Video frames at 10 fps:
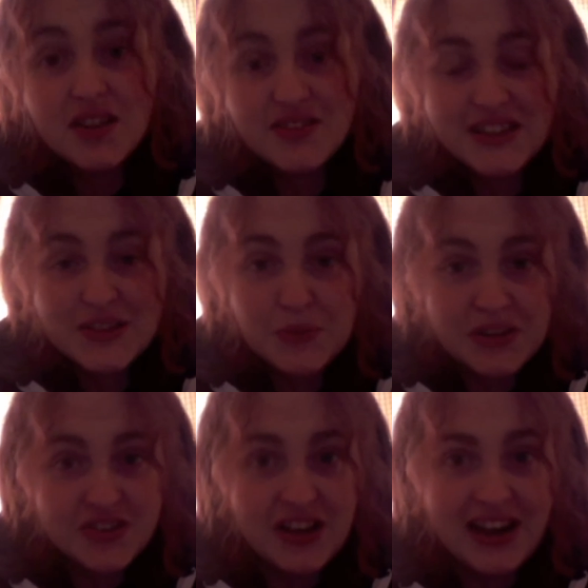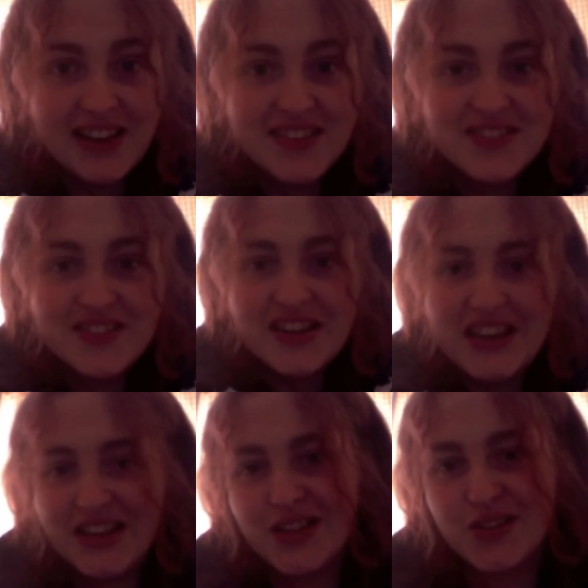This week's challenge
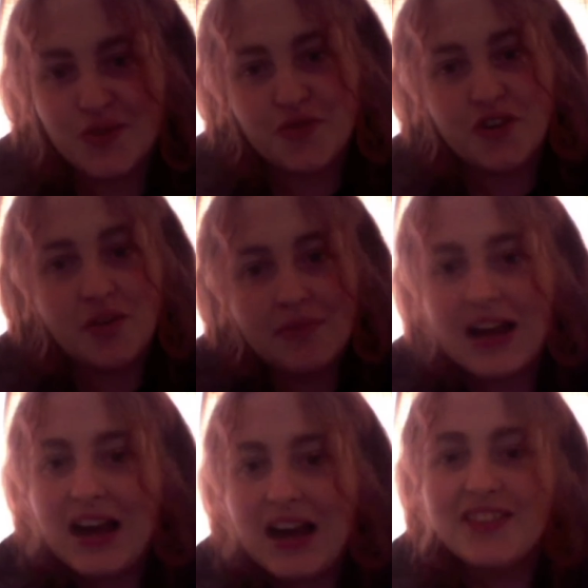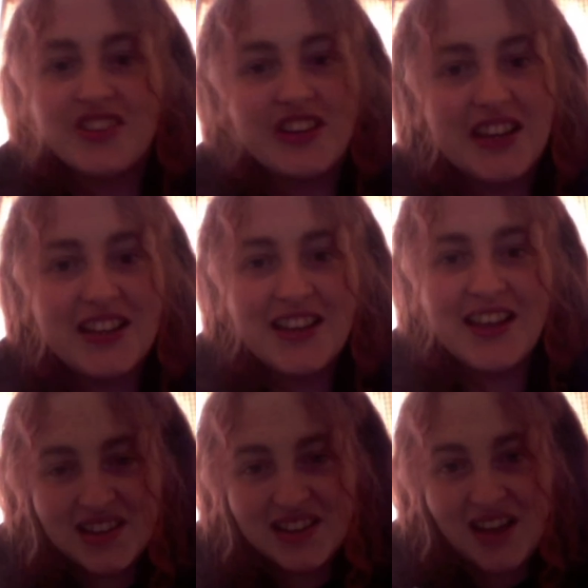is from Angie.
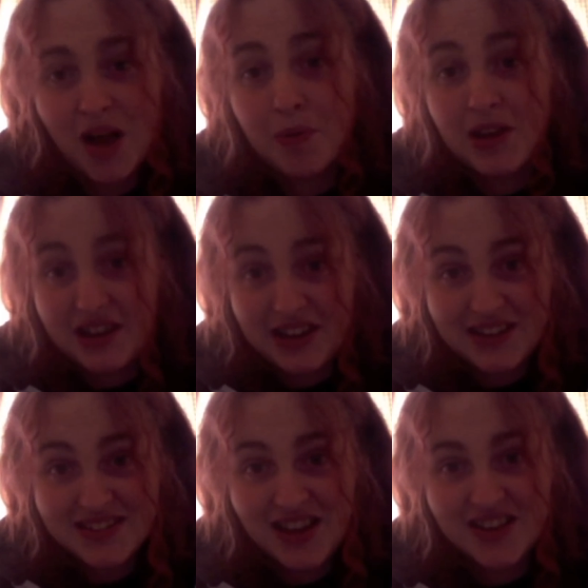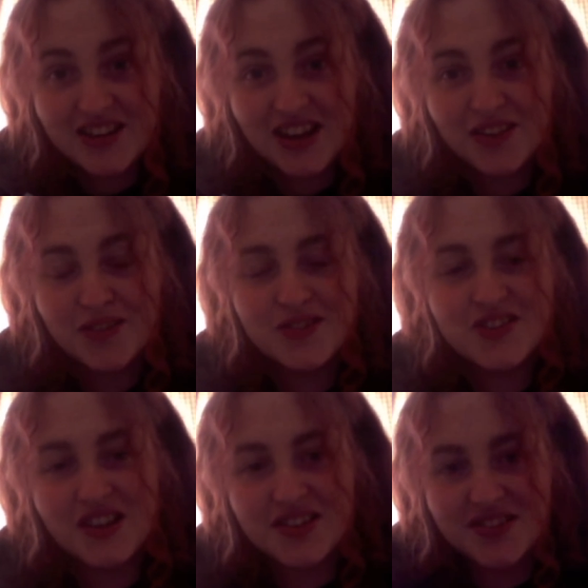I'll put a link to her channel
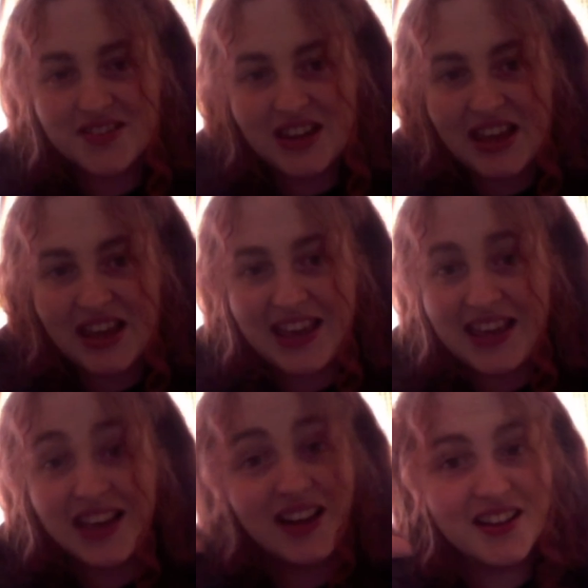just here.